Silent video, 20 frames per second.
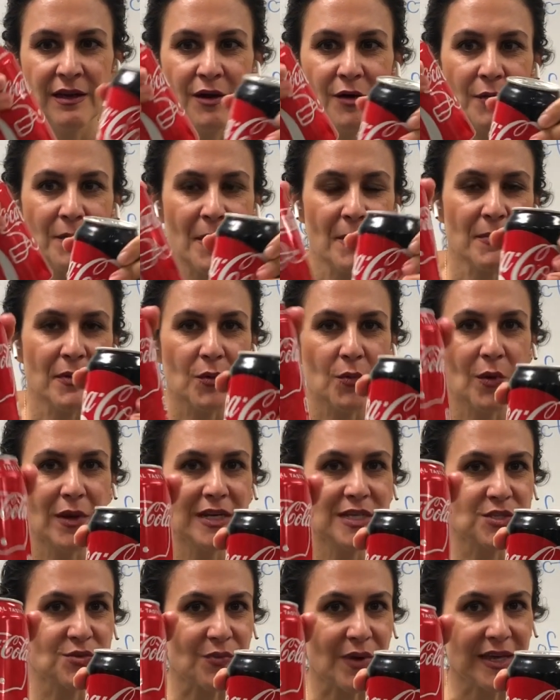Remember, one
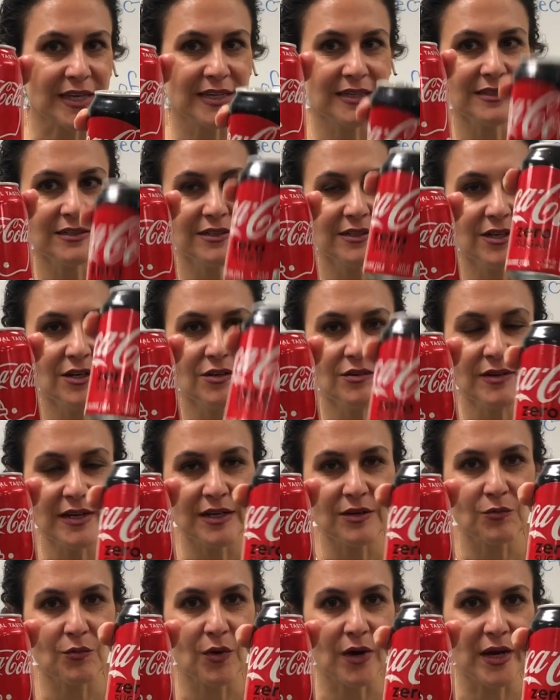is regular Coke and